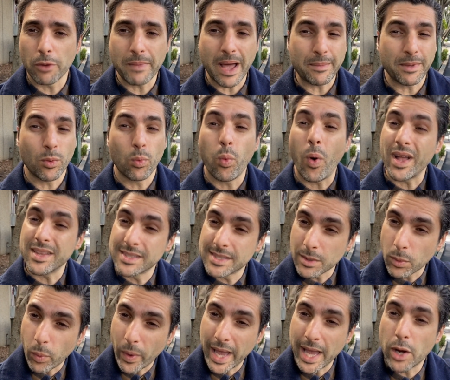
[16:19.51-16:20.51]
maybe once a
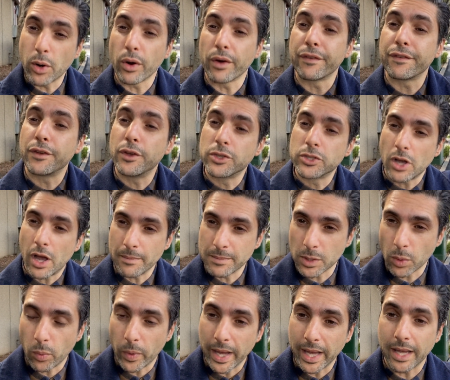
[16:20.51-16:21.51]
week or a few times a
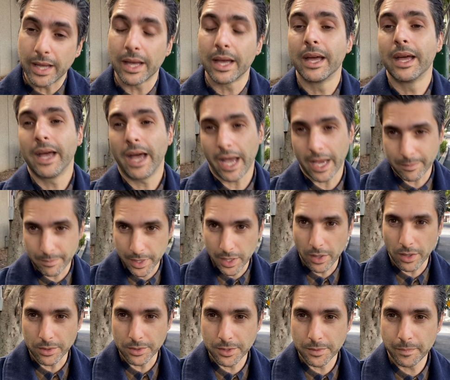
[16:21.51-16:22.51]
week and
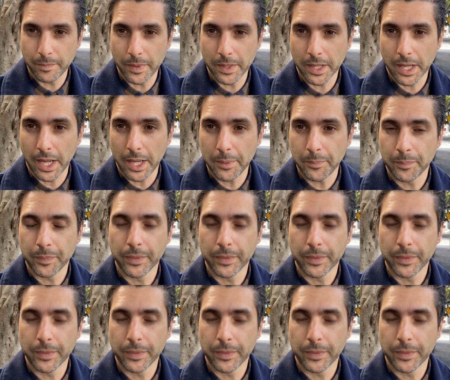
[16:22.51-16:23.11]
beyond, okay?